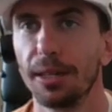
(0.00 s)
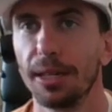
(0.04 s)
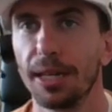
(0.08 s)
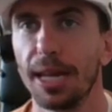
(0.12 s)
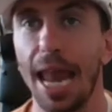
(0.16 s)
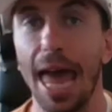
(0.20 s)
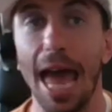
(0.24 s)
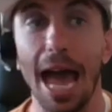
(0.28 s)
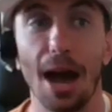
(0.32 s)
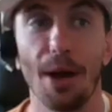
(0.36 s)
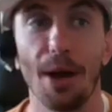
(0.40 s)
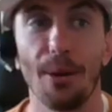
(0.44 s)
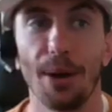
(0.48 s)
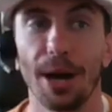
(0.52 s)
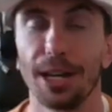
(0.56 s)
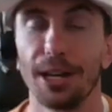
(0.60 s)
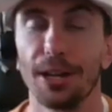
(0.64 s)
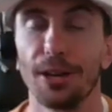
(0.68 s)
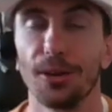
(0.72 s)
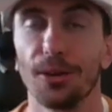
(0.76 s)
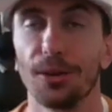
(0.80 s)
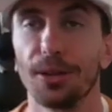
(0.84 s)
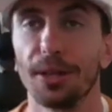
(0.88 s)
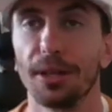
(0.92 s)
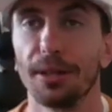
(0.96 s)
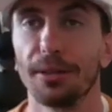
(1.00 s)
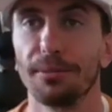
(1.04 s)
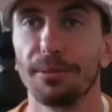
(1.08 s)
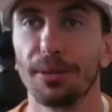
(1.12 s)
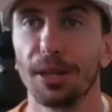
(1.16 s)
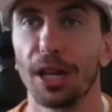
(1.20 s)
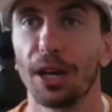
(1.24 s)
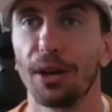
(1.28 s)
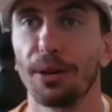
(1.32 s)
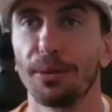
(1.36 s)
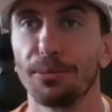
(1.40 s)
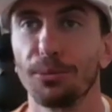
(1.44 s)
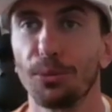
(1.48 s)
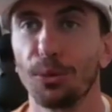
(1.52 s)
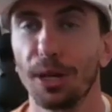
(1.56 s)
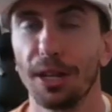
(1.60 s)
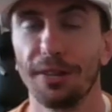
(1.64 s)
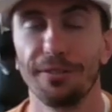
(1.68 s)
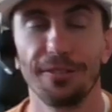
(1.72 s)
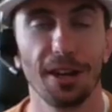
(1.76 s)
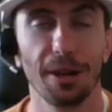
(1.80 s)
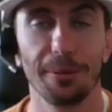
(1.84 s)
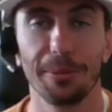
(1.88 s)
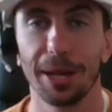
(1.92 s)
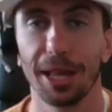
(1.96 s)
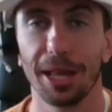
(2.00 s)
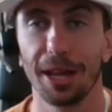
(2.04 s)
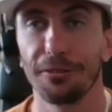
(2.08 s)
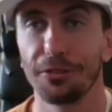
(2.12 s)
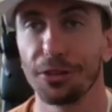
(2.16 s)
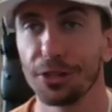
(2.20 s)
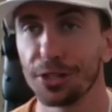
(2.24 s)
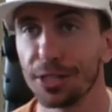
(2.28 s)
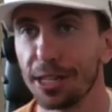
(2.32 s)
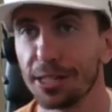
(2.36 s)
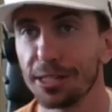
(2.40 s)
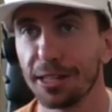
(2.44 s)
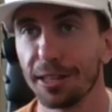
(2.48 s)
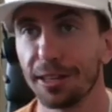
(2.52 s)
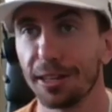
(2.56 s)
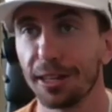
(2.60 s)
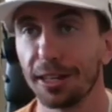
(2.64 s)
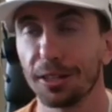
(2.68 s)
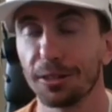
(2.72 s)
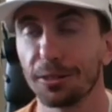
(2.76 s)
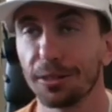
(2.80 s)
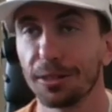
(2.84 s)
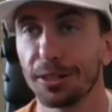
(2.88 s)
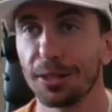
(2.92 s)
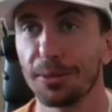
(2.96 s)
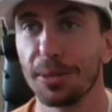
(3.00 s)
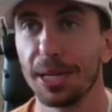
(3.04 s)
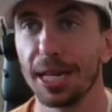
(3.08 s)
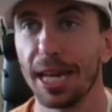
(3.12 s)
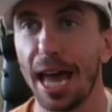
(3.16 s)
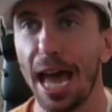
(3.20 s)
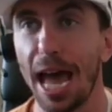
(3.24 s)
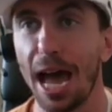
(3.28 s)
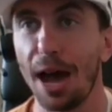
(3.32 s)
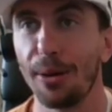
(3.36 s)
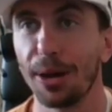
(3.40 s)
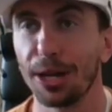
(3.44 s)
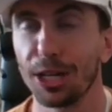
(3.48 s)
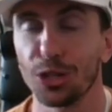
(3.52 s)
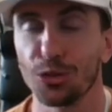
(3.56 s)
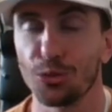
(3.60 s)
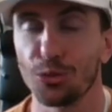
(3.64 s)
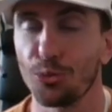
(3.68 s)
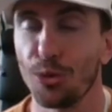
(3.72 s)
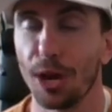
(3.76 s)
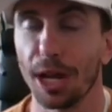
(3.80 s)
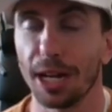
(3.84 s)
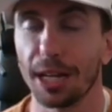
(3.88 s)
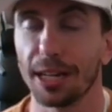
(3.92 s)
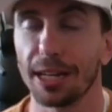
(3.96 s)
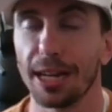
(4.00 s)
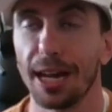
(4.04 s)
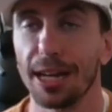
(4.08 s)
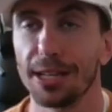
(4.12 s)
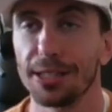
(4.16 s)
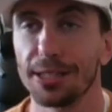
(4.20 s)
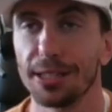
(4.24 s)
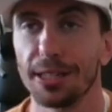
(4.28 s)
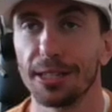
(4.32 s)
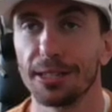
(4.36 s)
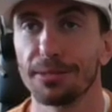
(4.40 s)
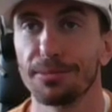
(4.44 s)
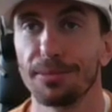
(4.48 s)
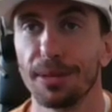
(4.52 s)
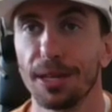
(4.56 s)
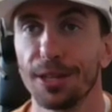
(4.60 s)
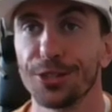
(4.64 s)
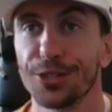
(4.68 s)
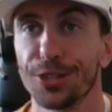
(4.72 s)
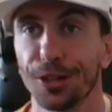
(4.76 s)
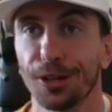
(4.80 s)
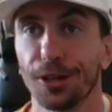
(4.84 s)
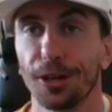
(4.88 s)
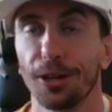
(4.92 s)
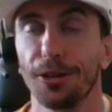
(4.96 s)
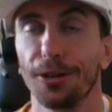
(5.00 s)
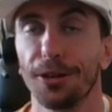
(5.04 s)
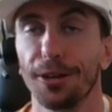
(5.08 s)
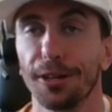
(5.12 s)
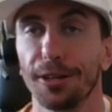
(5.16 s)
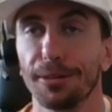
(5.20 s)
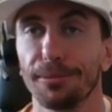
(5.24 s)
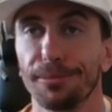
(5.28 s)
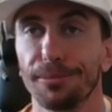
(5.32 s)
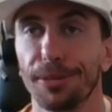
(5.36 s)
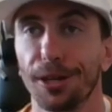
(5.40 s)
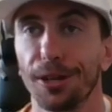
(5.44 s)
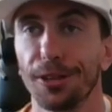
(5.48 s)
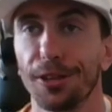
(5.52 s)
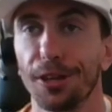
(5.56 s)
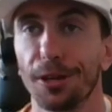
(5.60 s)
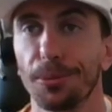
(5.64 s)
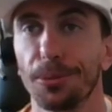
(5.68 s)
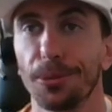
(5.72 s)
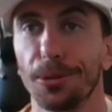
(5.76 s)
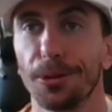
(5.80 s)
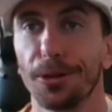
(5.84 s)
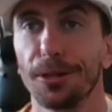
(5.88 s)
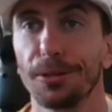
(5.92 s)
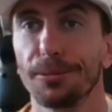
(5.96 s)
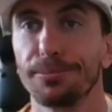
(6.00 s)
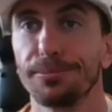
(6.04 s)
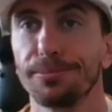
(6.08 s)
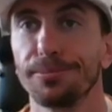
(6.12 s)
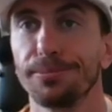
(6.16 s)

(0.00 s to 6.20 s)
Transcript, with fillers: Now I know that, you know, if anybody ever says something to me now, I just recognize it as insecurity on their part.